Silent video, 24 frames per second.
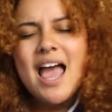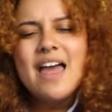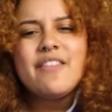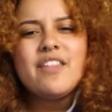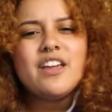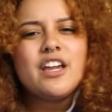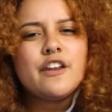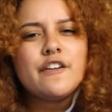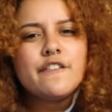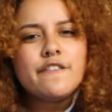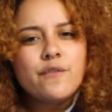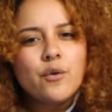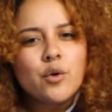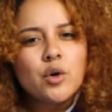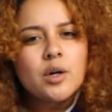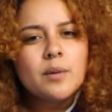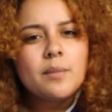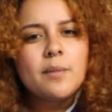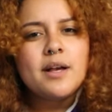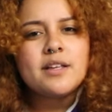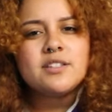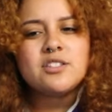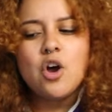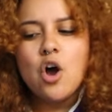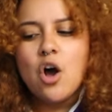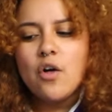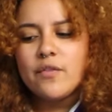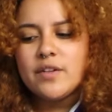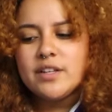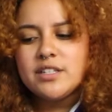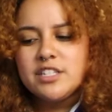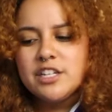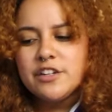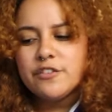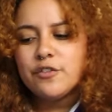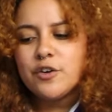and they inform us on
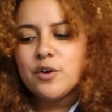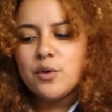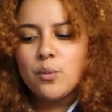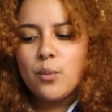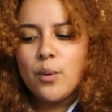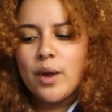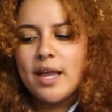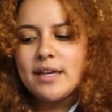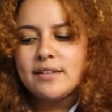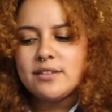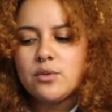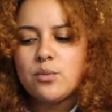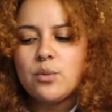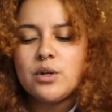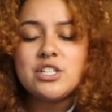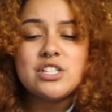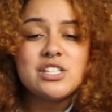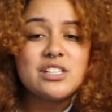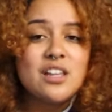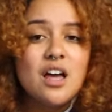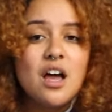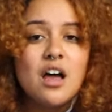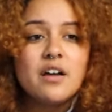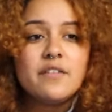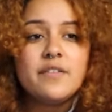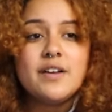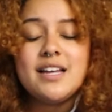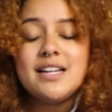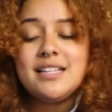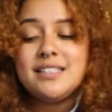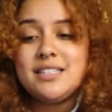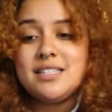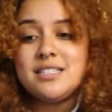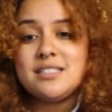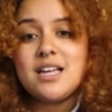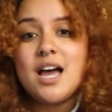the different ways in which love,
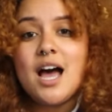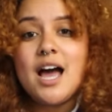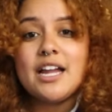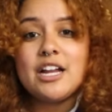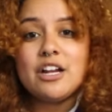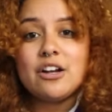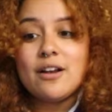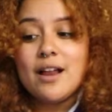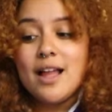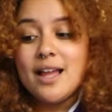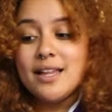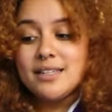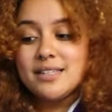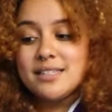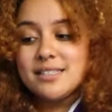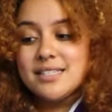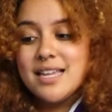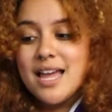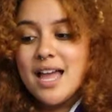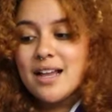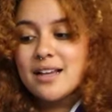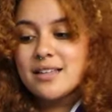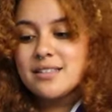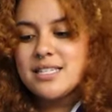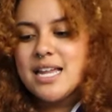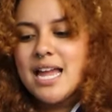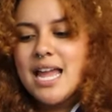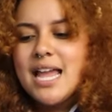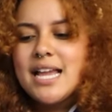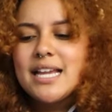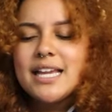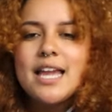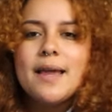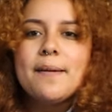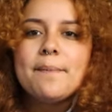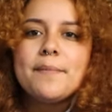desire, and sex
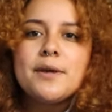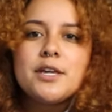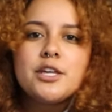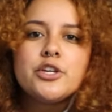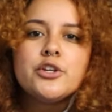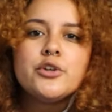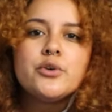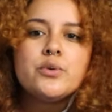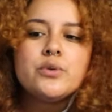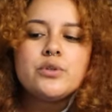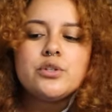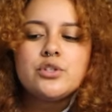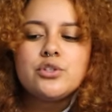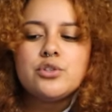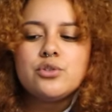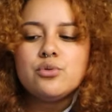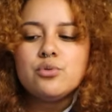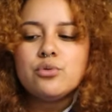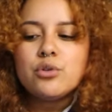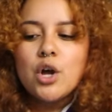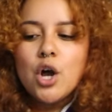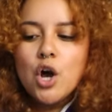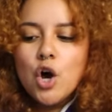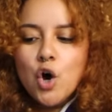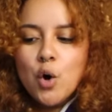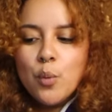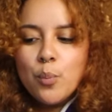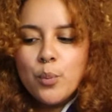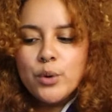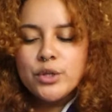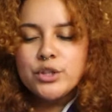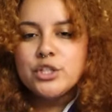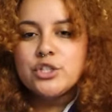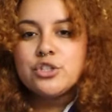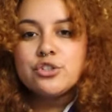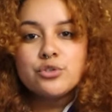can be used to cope
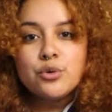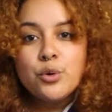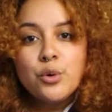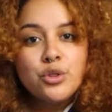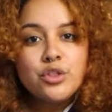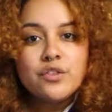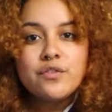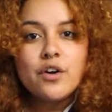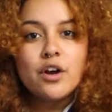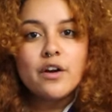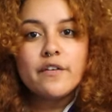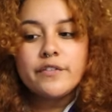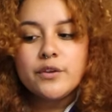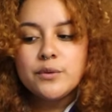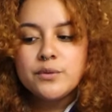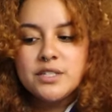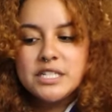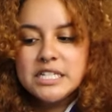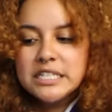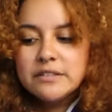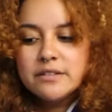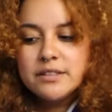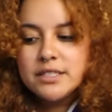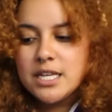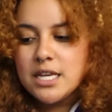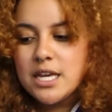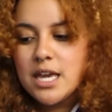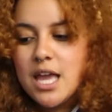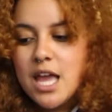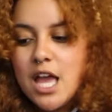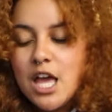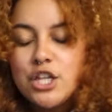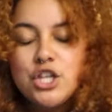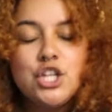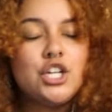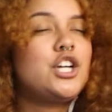with the truth of our futility,
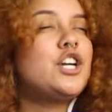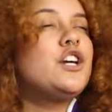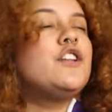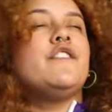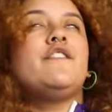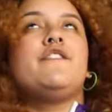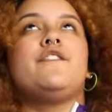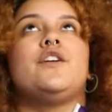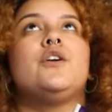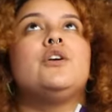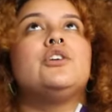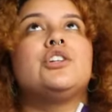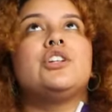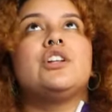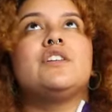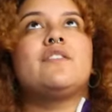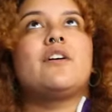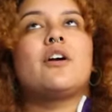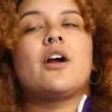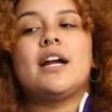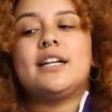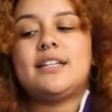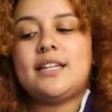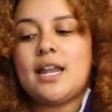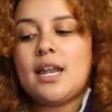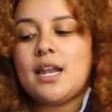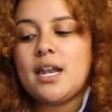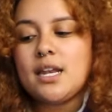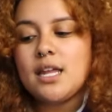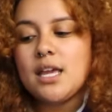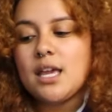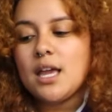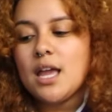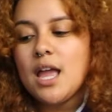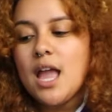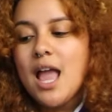the confusion of our
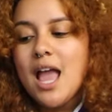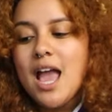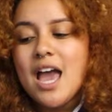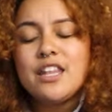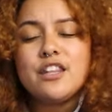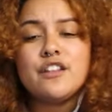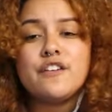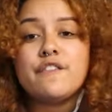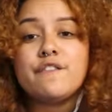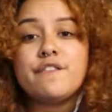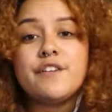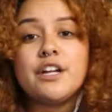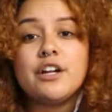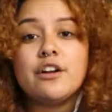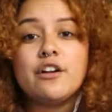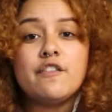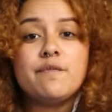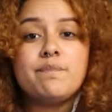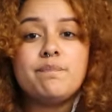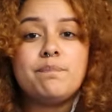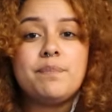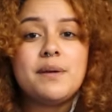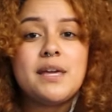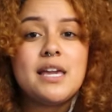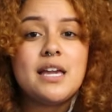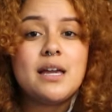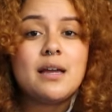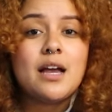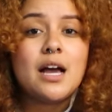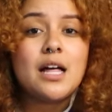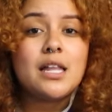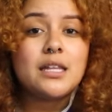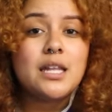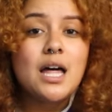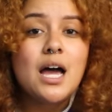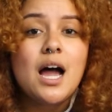identity, and the fear of being
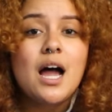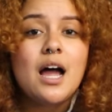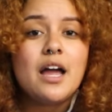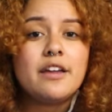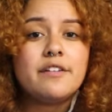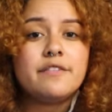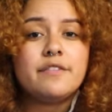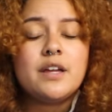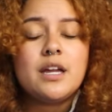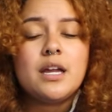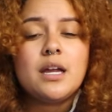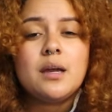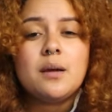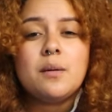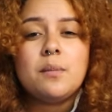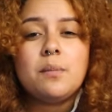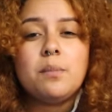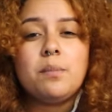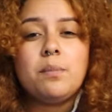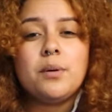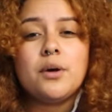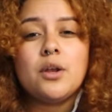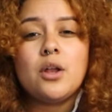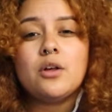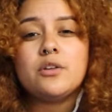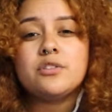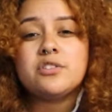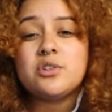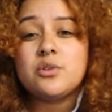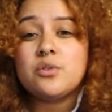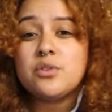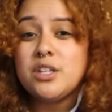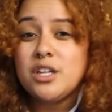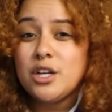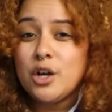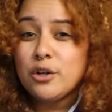alive, but
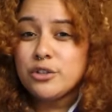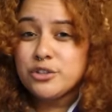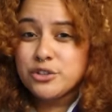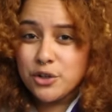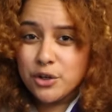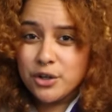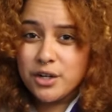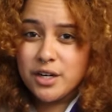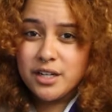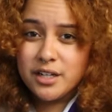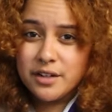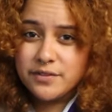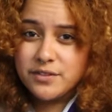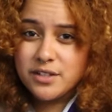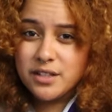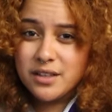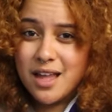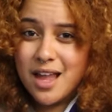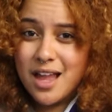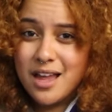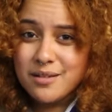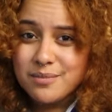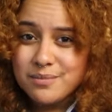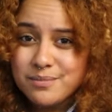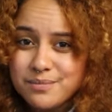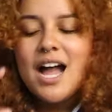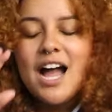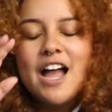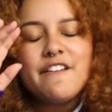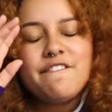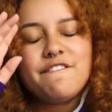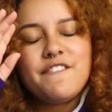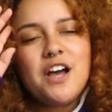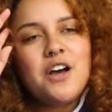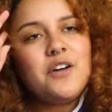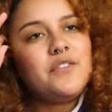also the alternative to that.
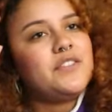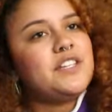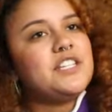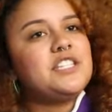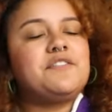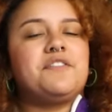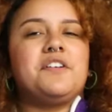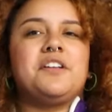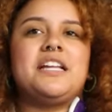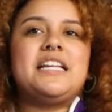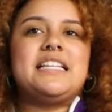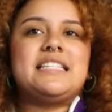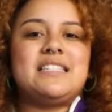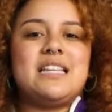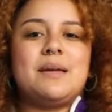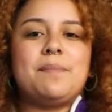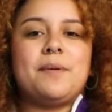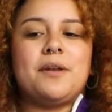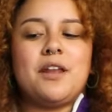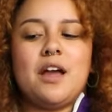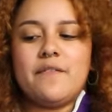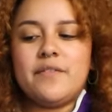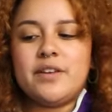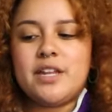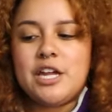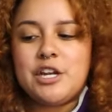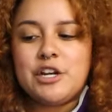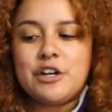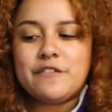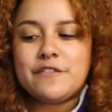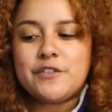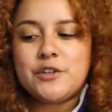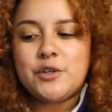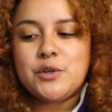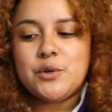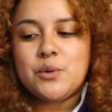I found this funny snippet of an
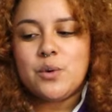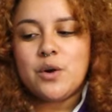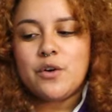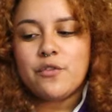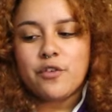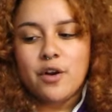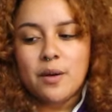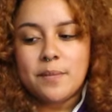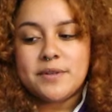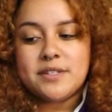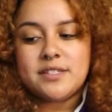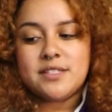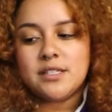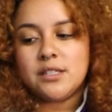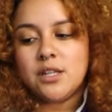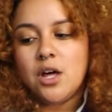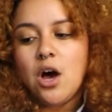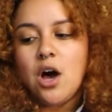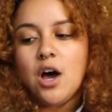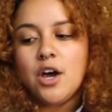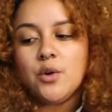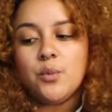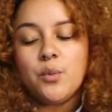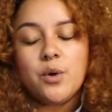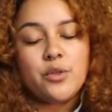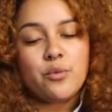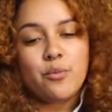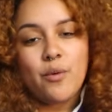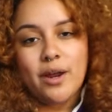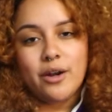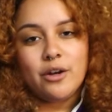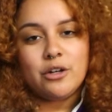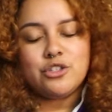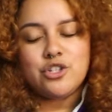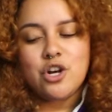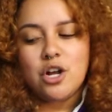interview from Salon with
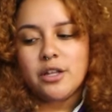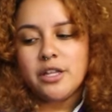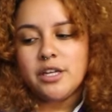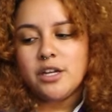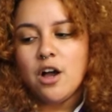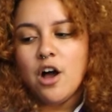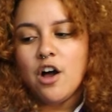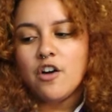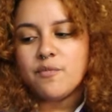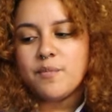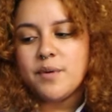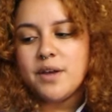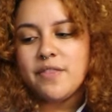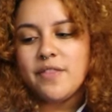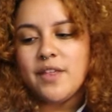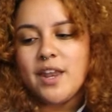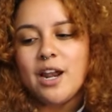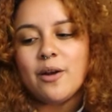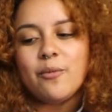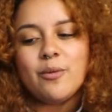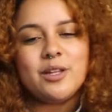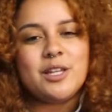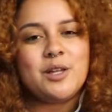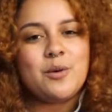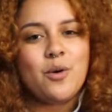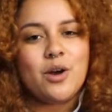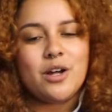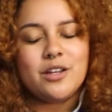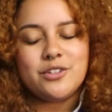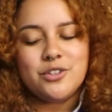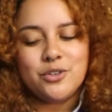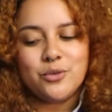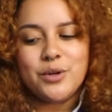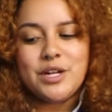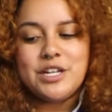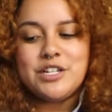writer Charlie Kaufman that I really
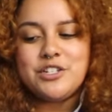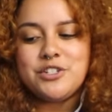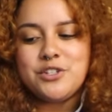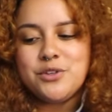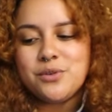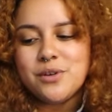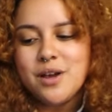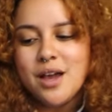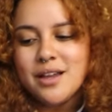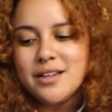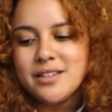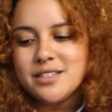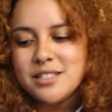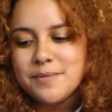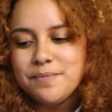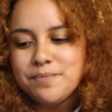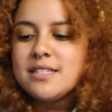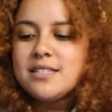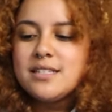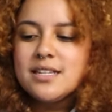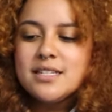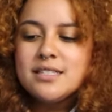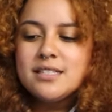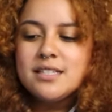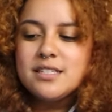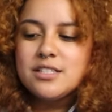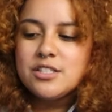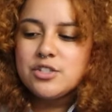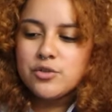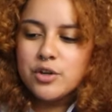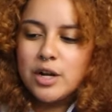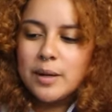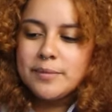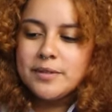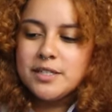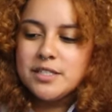want to read to you guys. Since his
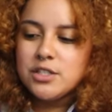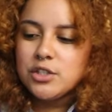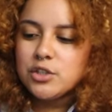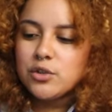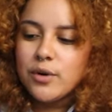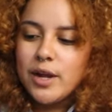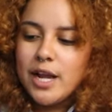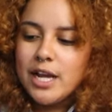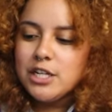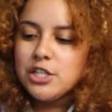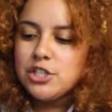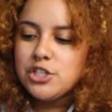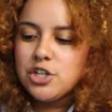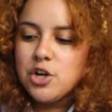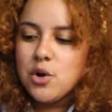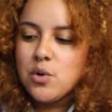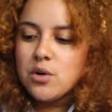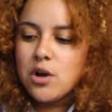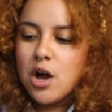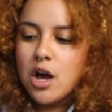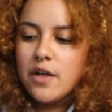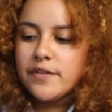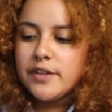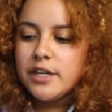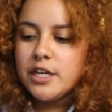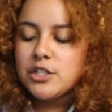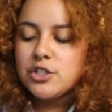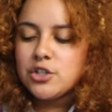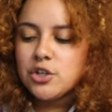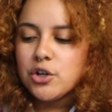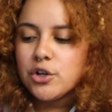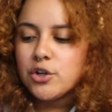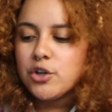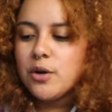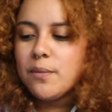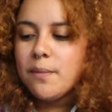script is a grand joke on the
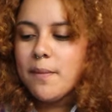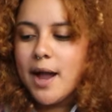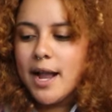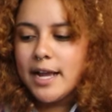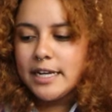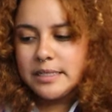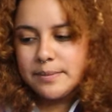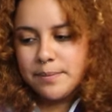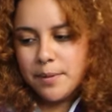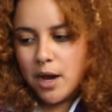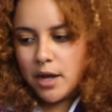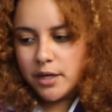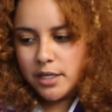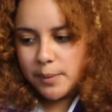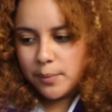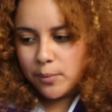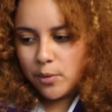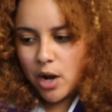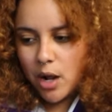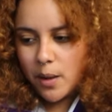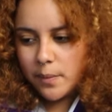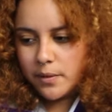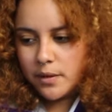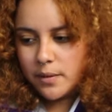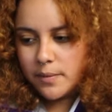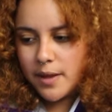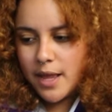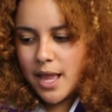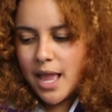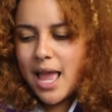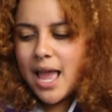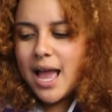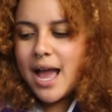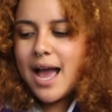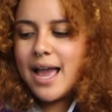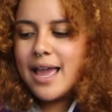eternal mind-body problem,
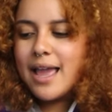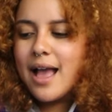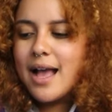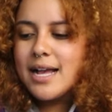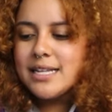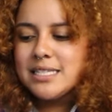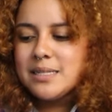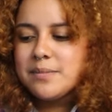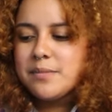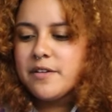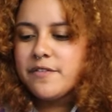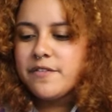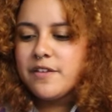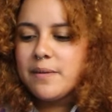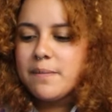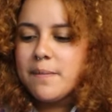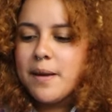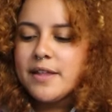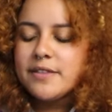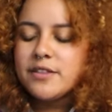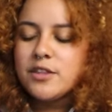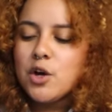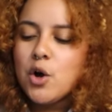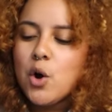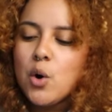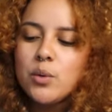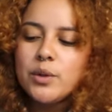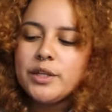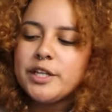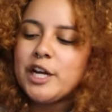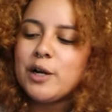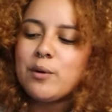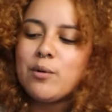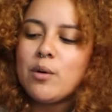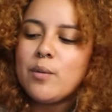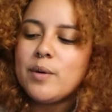I asked him if he meant the
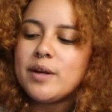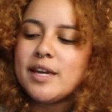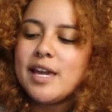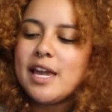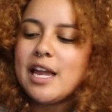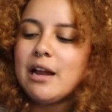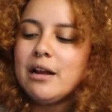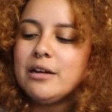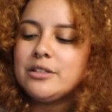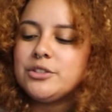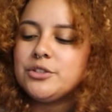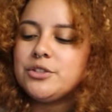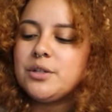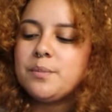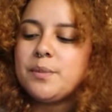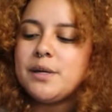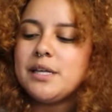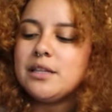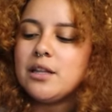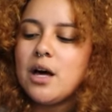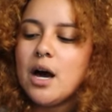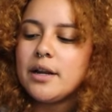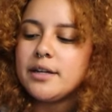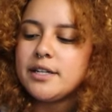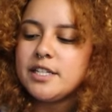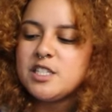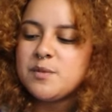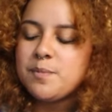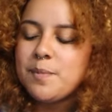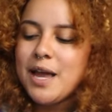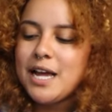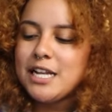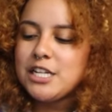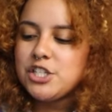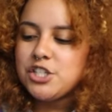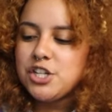only heroic character to be Lottie's
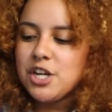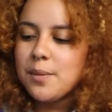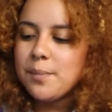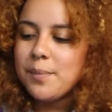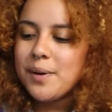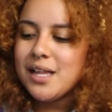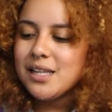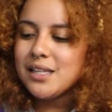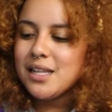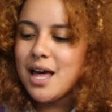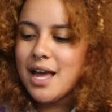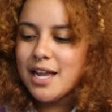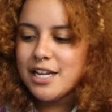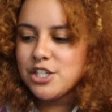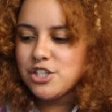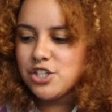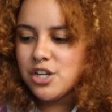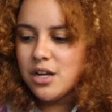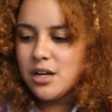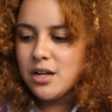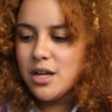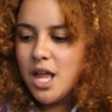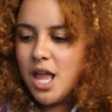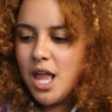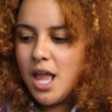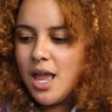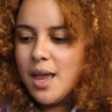pet chimp, Elijah.